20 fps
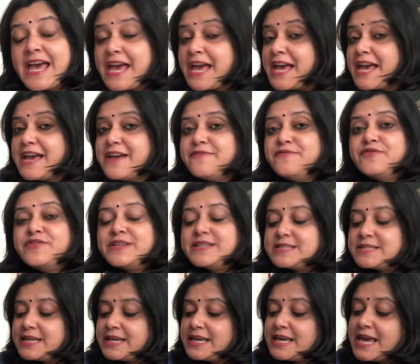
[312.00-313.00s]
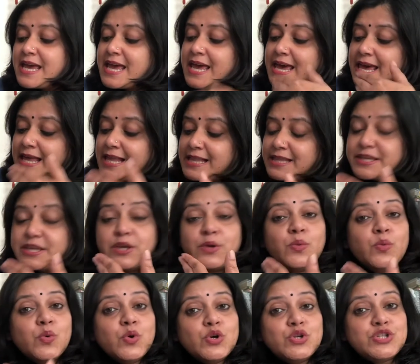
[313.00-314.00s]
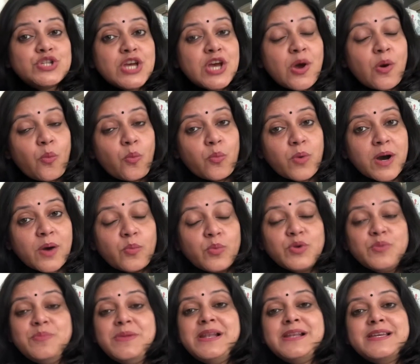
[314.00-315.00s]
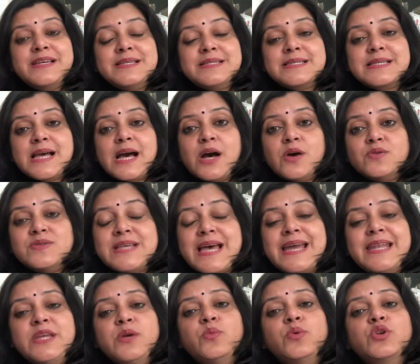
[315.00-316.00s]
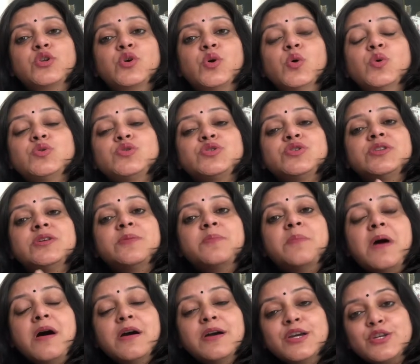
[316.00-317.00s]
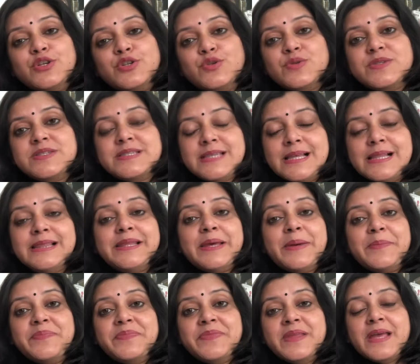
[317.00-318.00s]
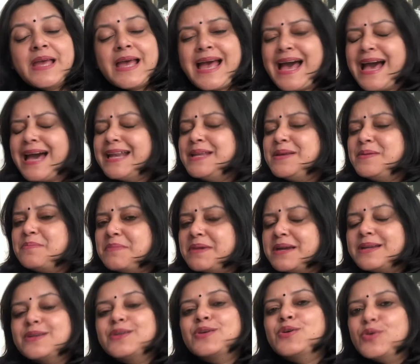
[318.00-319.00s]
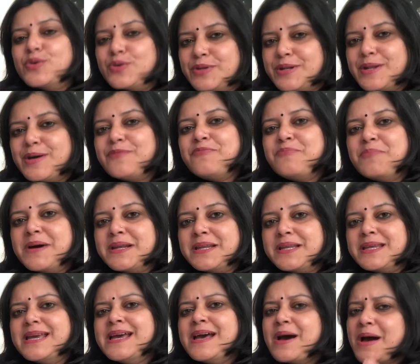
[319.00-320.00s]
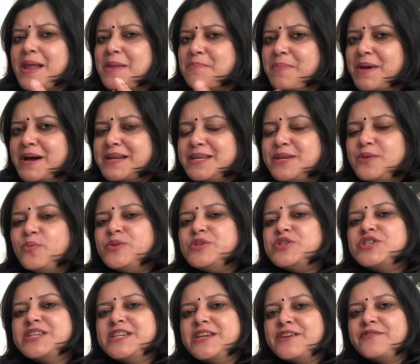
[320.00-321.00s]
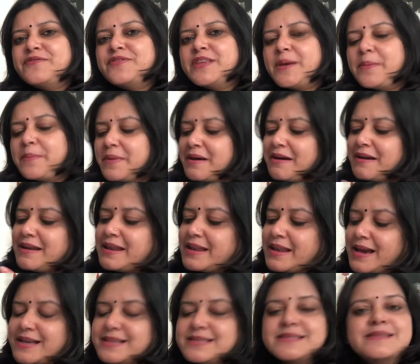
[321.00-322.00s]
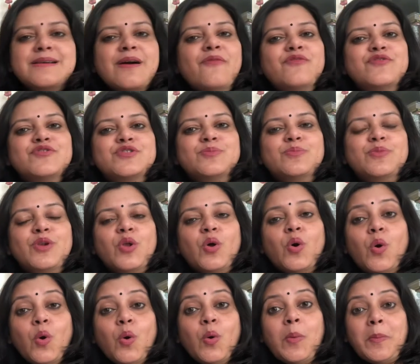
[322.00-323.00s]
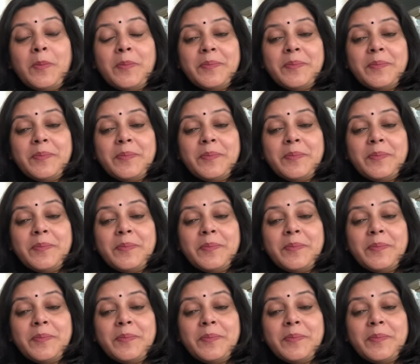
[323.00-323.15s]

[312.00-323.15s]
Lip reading: every day Helgi would milk his cows, and he would go to the market to sell them. And he made good enough money which gave them a nice comfortable home.